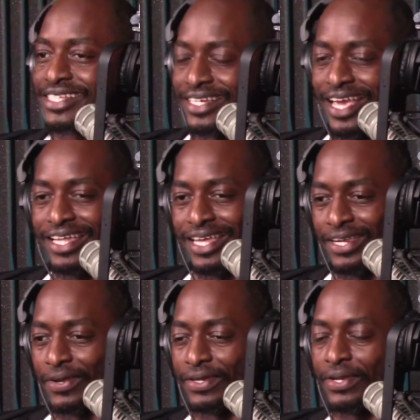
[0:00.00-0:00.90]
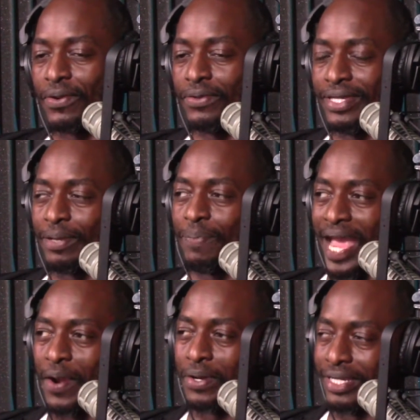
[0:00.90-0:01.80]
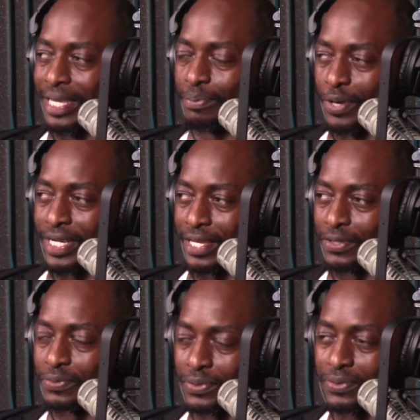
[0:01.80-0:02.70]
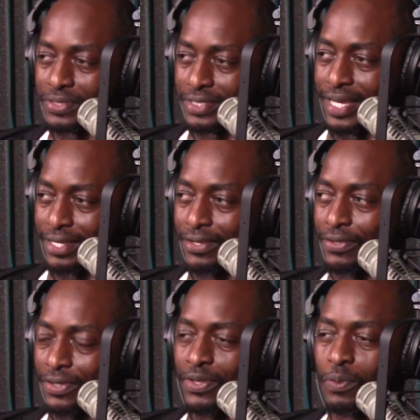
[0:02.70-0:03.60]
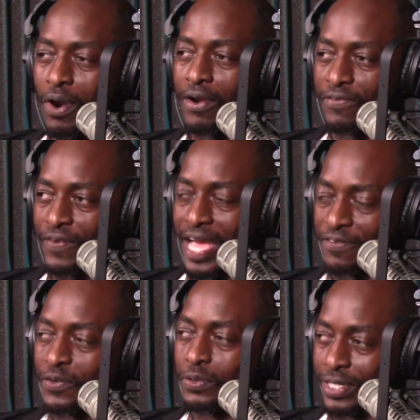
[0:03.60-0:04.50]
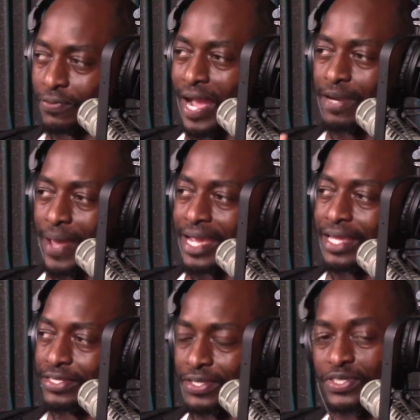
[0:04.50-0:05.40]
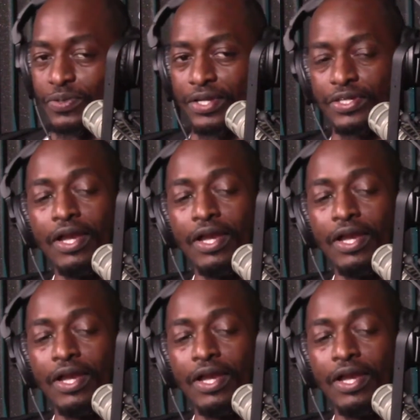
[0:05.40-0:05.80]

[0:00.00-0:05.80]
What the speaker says: a Hegelian, you're only apparently breaking the rules. Like you are in fact folding right back into the structure.